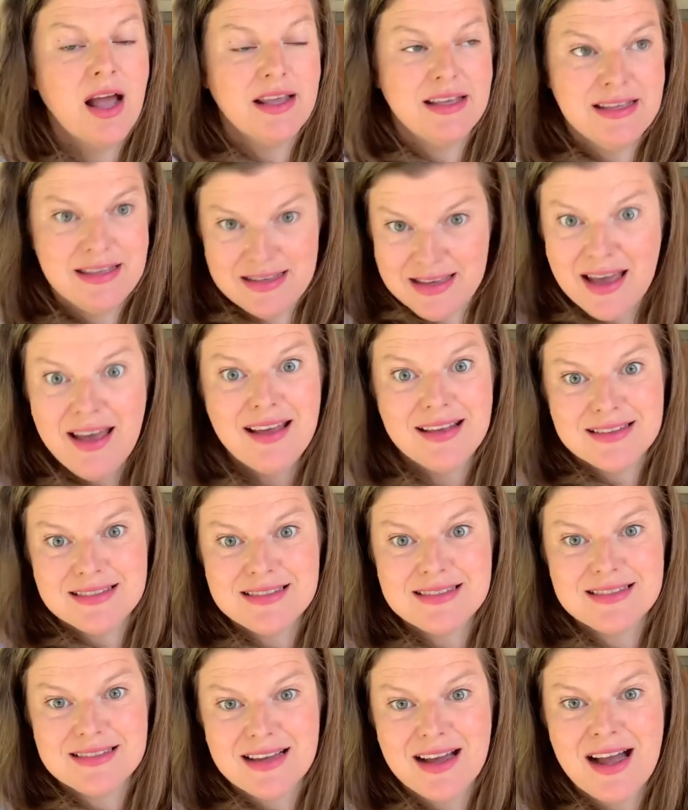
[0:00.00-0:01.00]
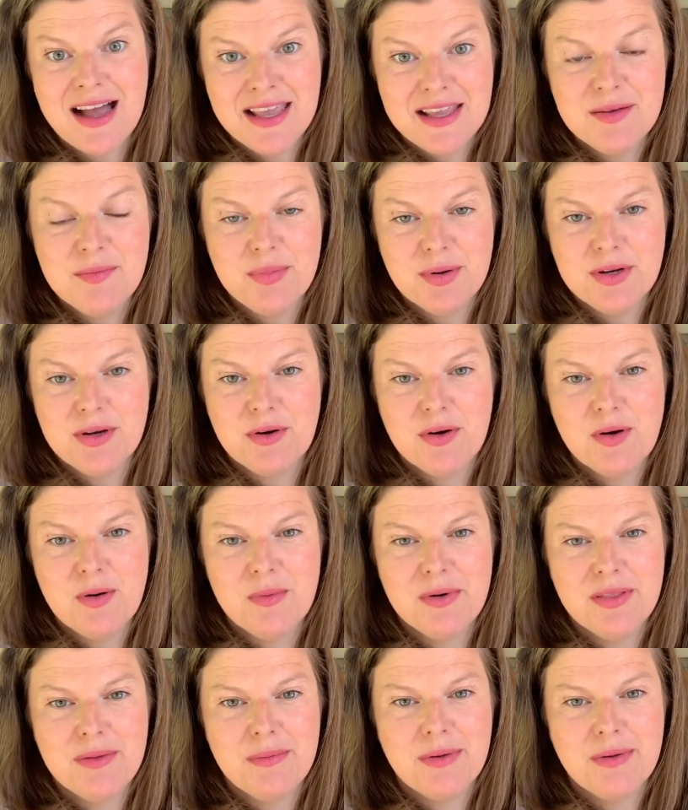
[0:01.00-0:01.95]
Yes, I can put your home on the